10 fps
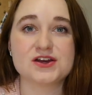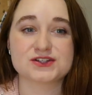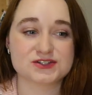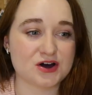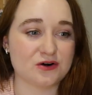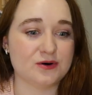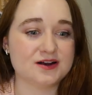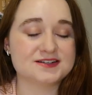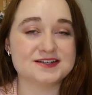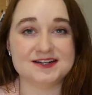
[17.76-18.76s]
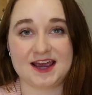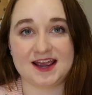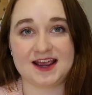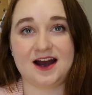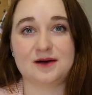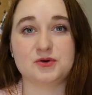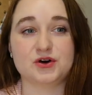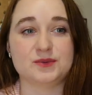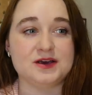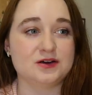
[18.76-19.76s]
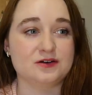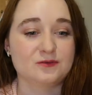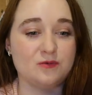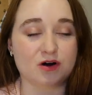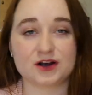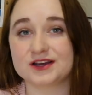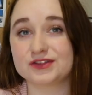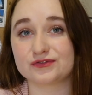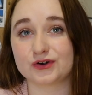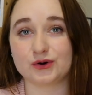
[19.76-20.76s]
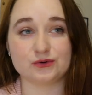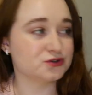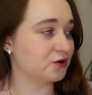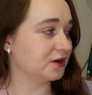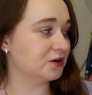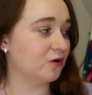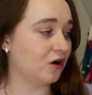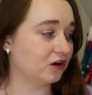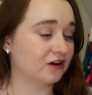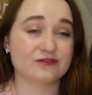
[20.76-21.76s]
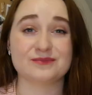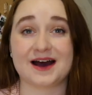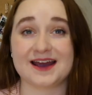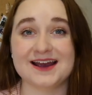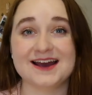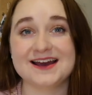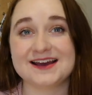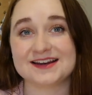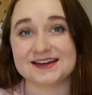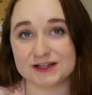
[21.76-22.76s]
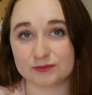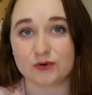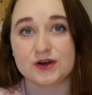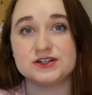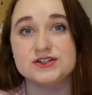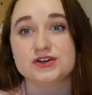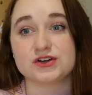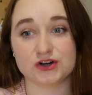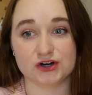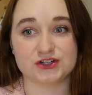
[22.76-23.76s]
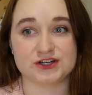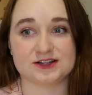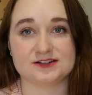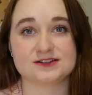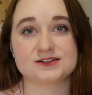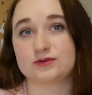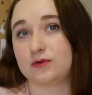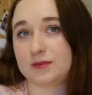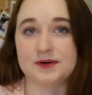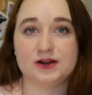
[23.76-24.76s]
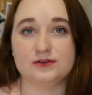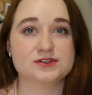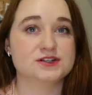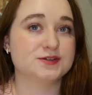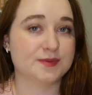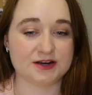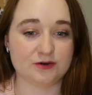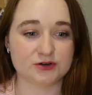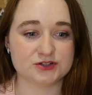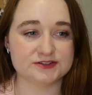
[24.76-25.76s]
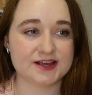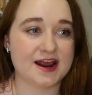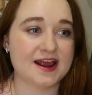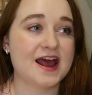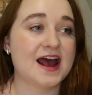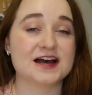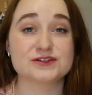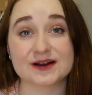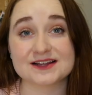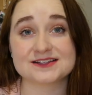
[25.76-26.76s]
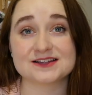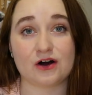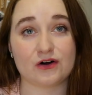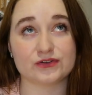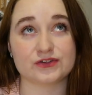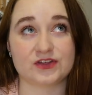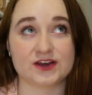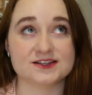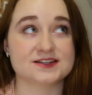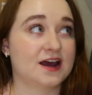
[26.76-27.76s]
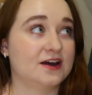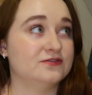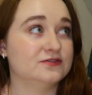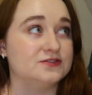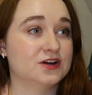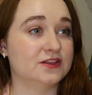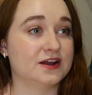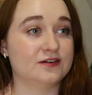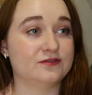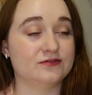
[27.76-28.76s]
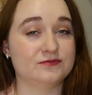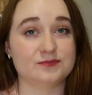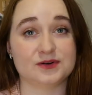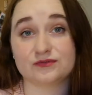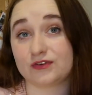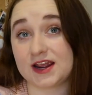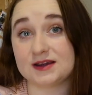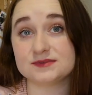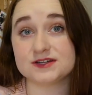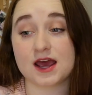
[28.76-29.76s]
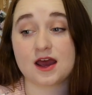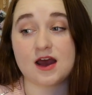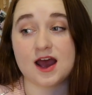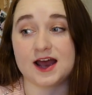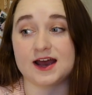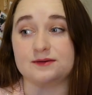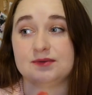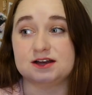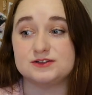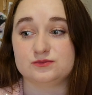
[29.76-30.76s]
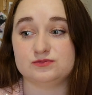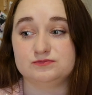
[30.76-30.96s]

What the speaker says: So today I'm going to be walking through showing you all of my needlepoint cushions or pillows, depending on what you say, as well as all the things that I've done that have been framed, as